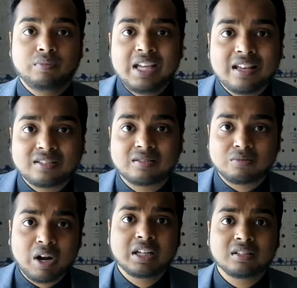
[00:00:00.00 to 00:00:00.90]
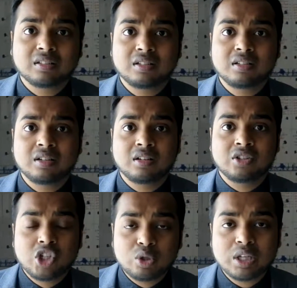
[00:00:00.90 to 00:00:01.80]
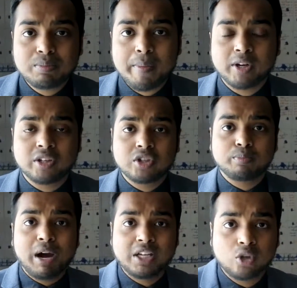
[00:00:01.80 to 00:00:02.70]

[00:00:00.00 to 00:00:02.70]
Yes, right? Do you think people are going to buy